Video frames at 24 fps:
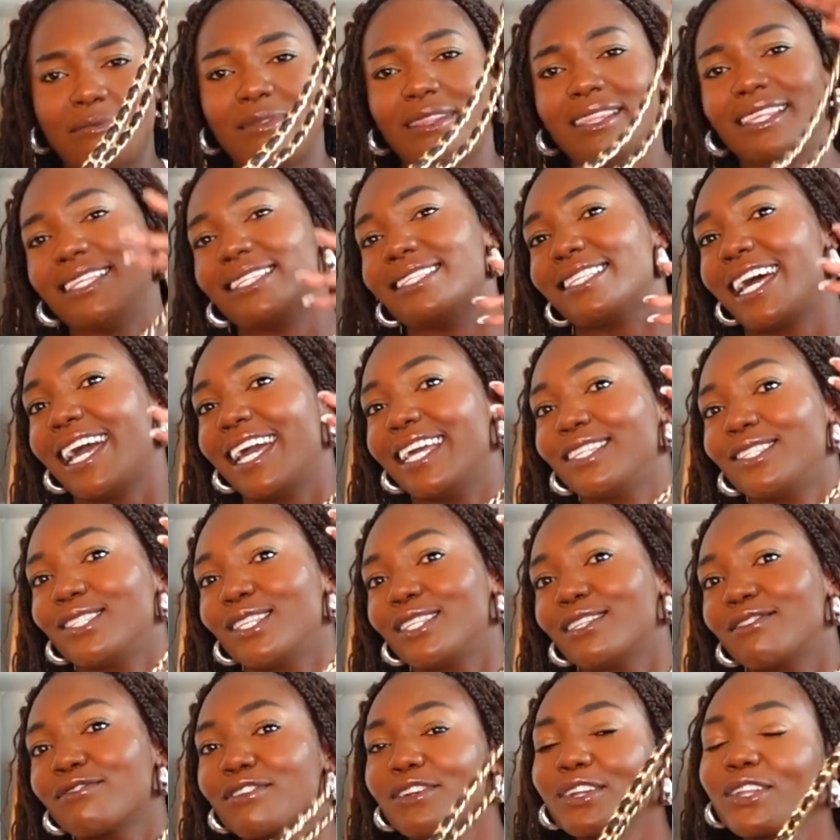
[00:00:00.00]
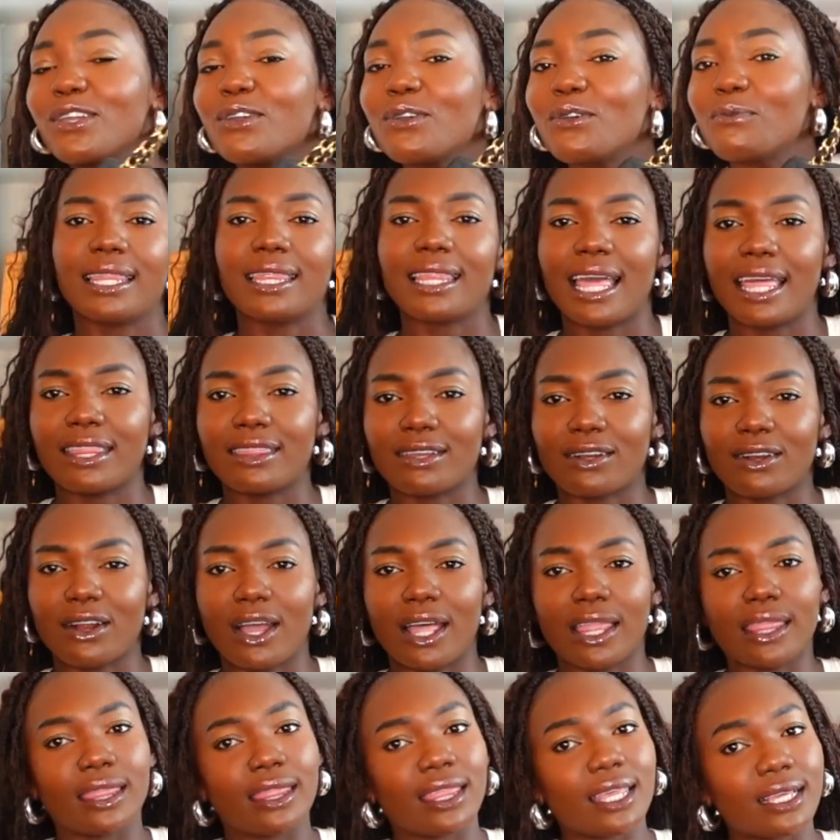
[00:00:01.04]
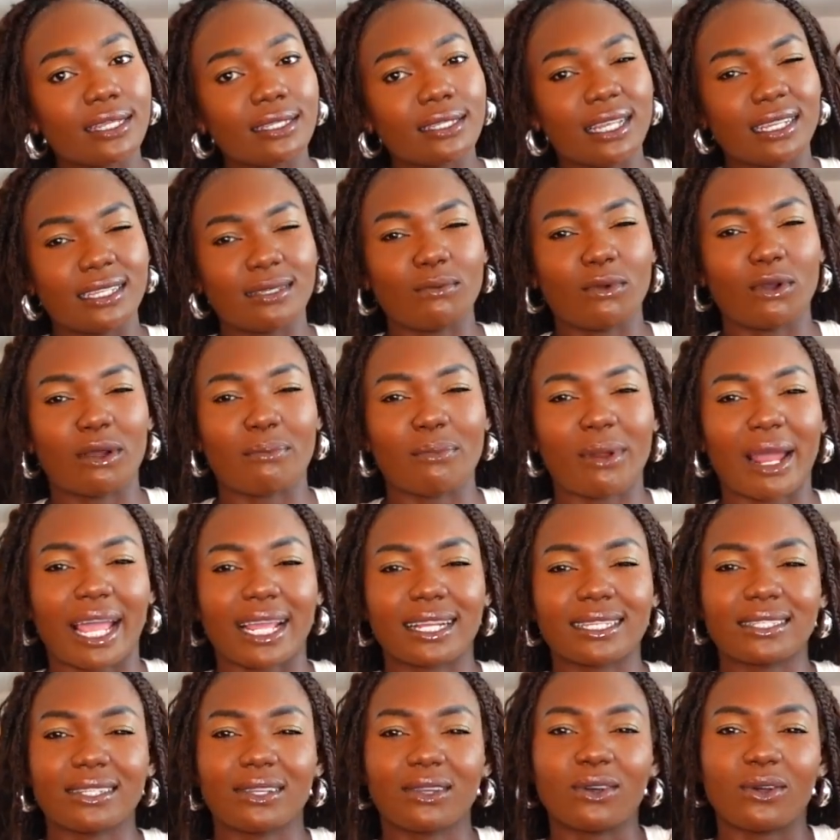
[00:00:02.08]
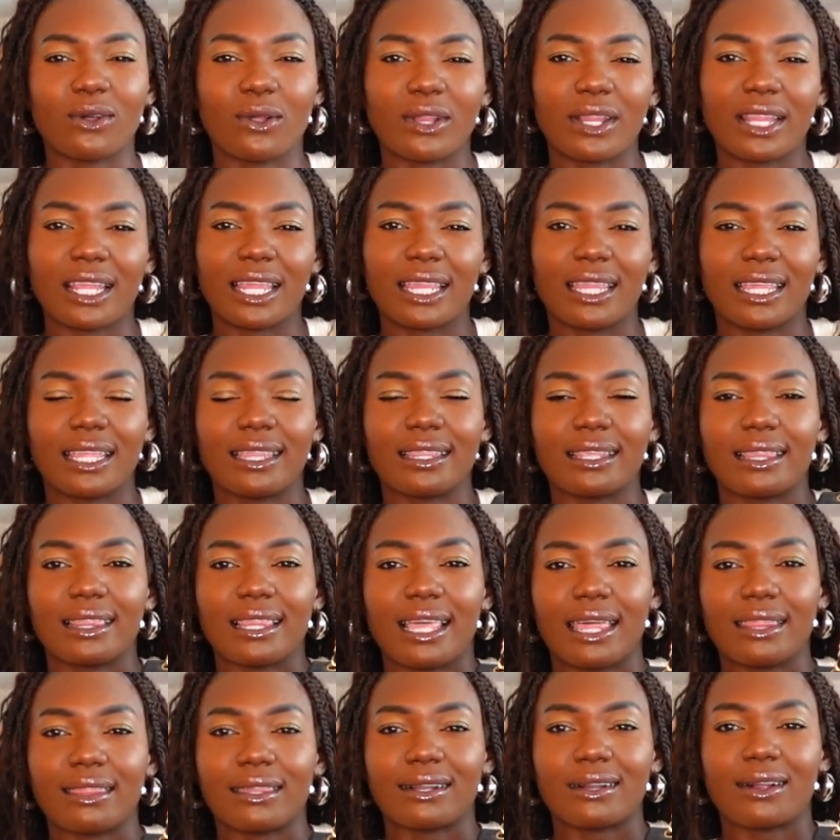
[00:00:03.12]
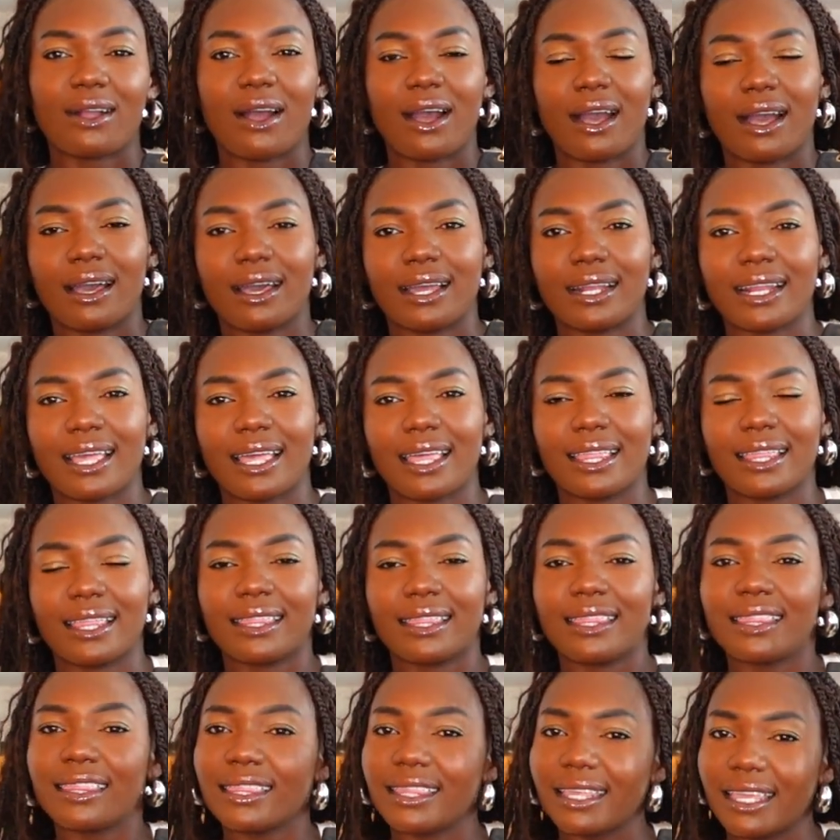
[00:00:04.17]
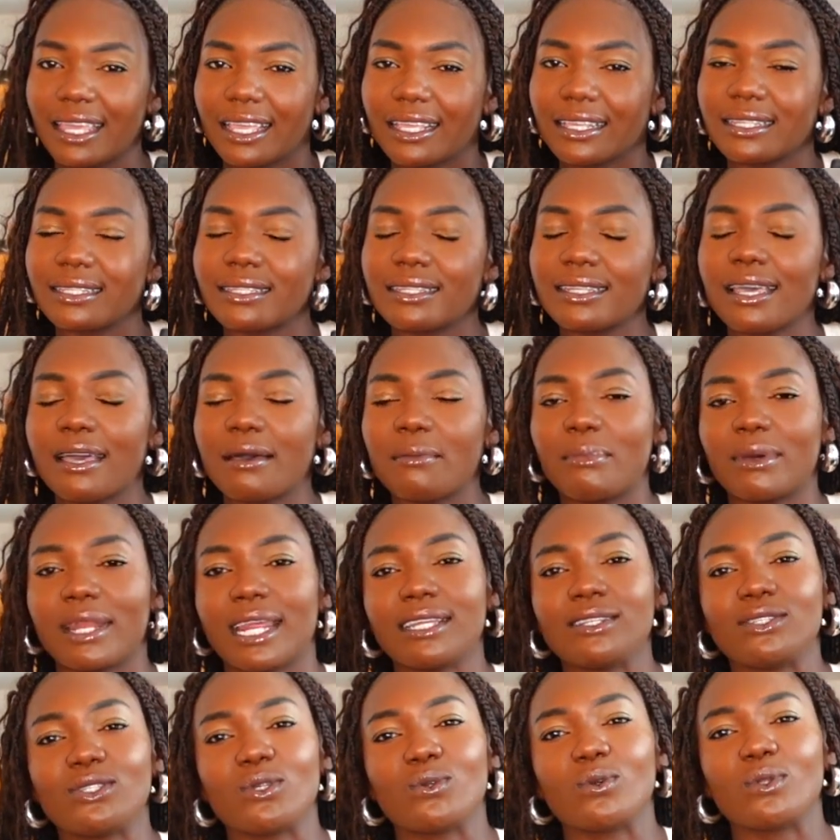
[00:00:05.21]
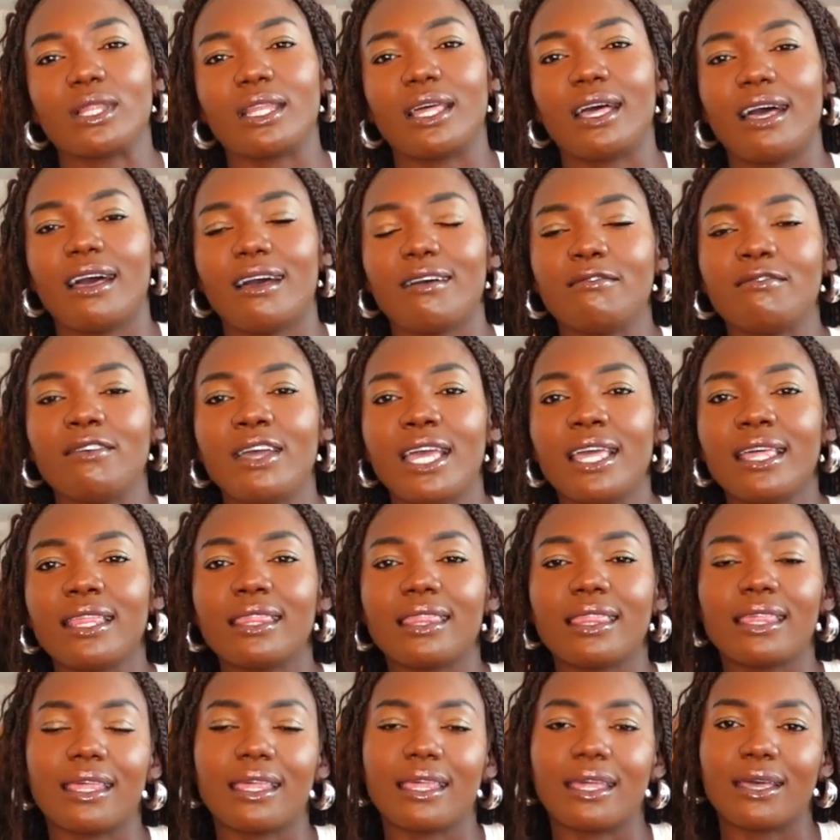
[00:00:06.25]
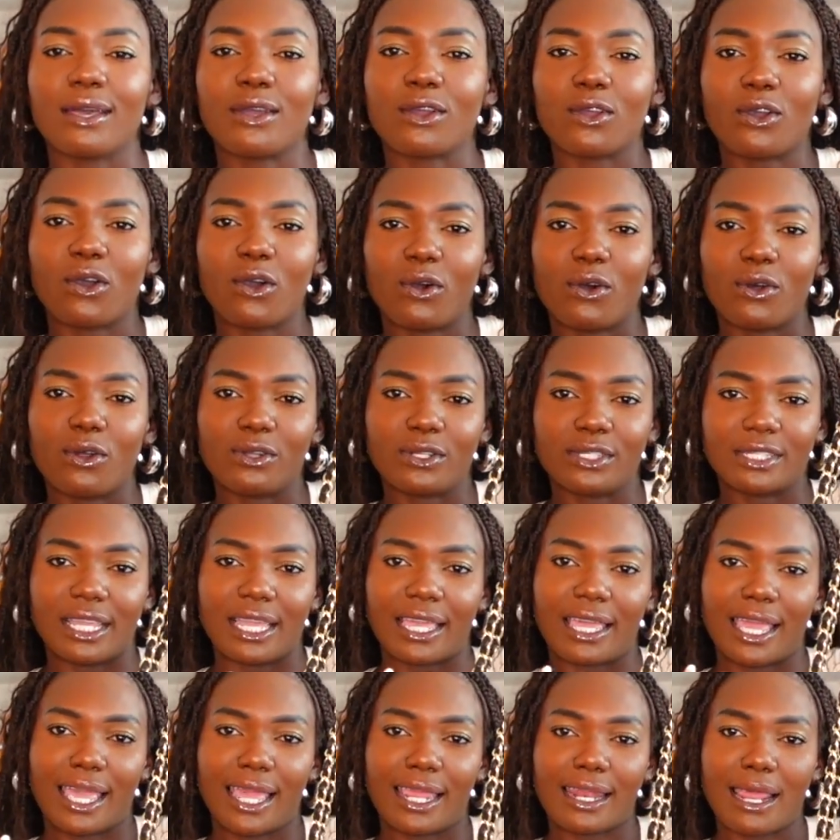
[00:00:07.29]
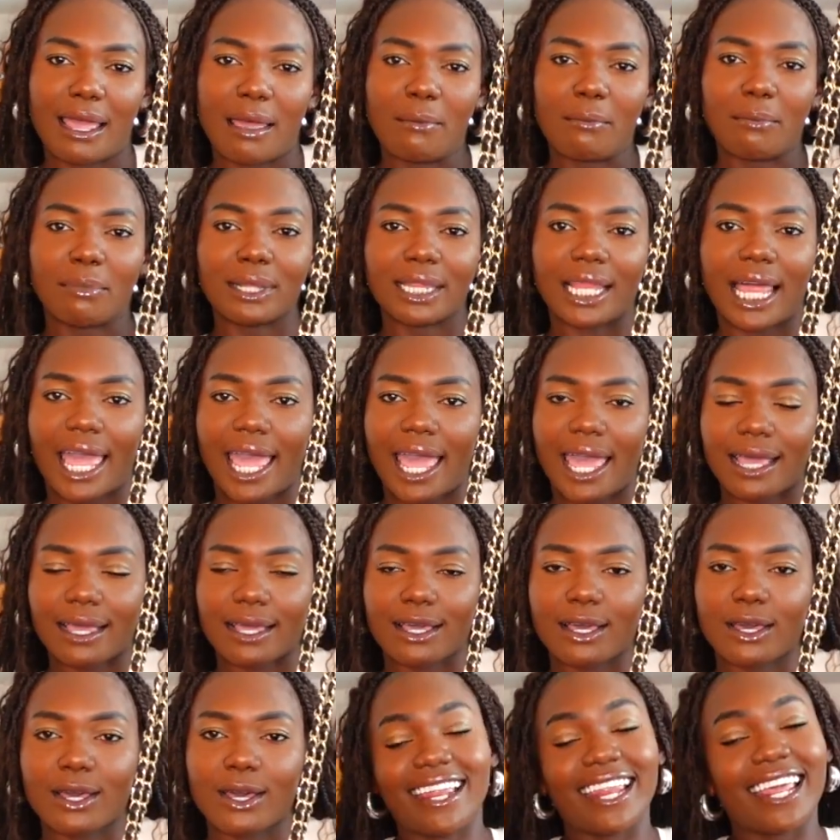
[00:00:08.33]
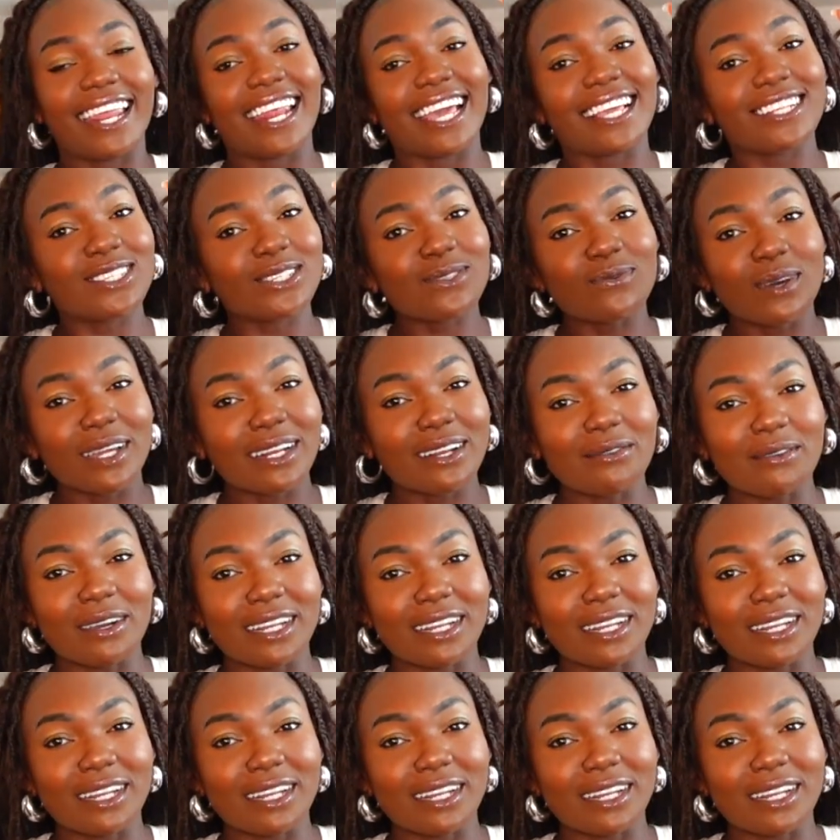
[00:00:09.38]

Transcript: this size is for you. The leather on this is more practical than the leather on this, but I do love the gold and black. And I just wanted